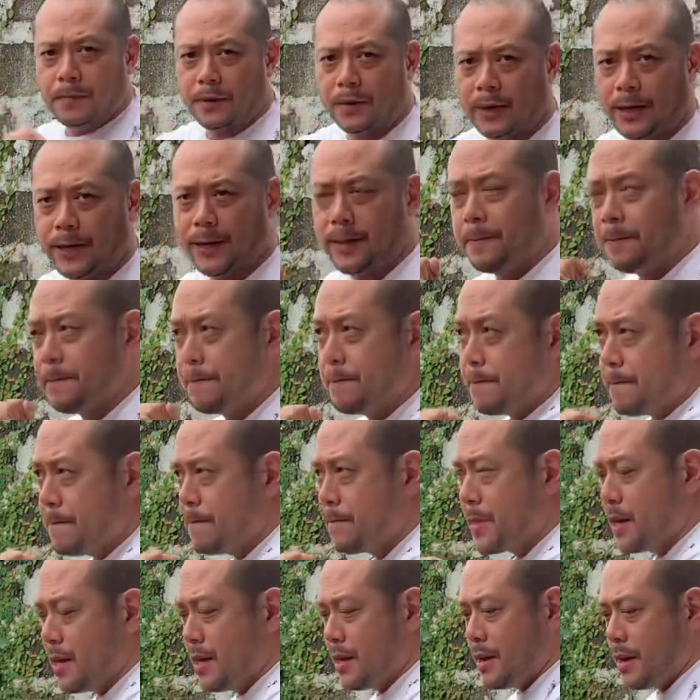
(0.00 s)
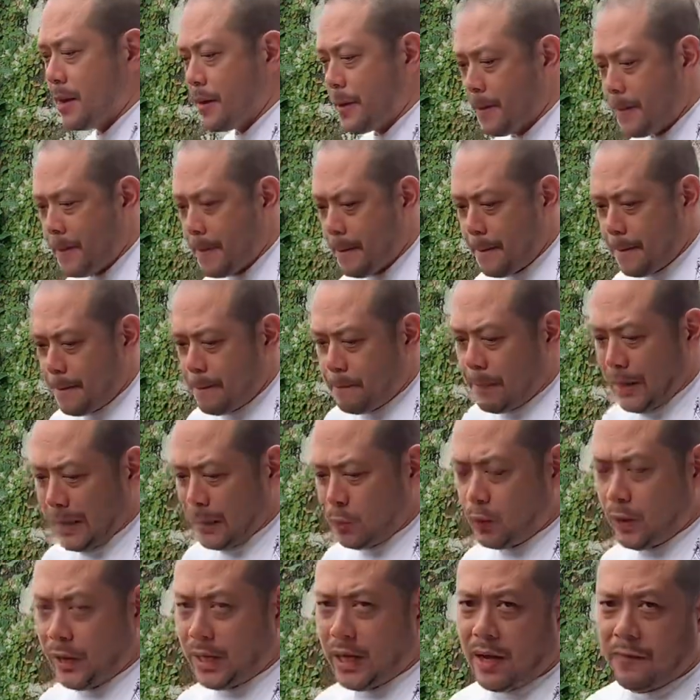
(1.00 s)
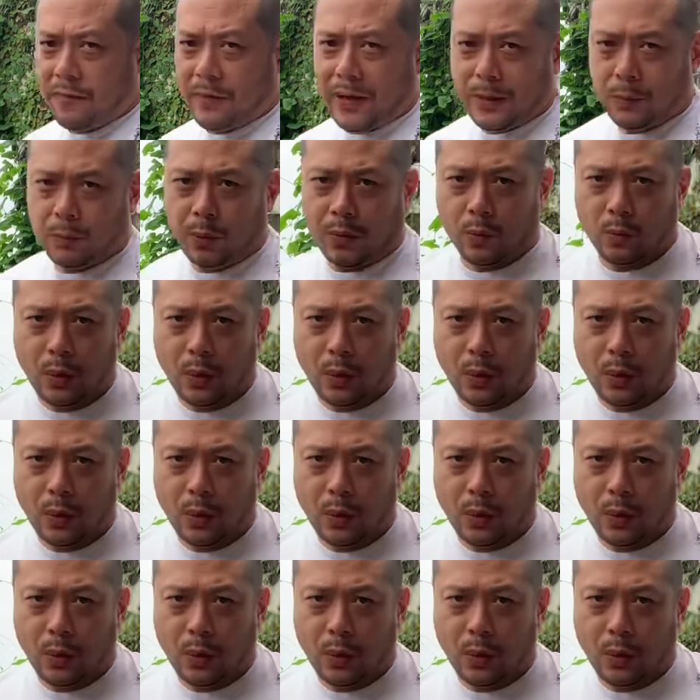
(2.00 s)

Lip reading: Right? But when I fight with